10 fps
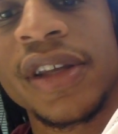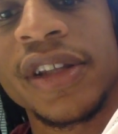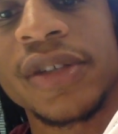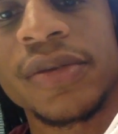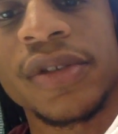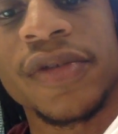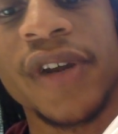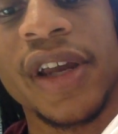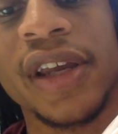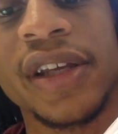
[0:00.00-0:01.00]
This one, the
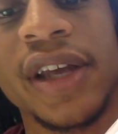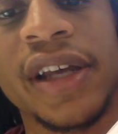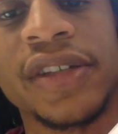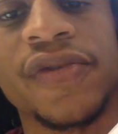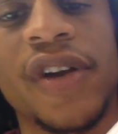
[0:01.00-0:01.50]
right hand has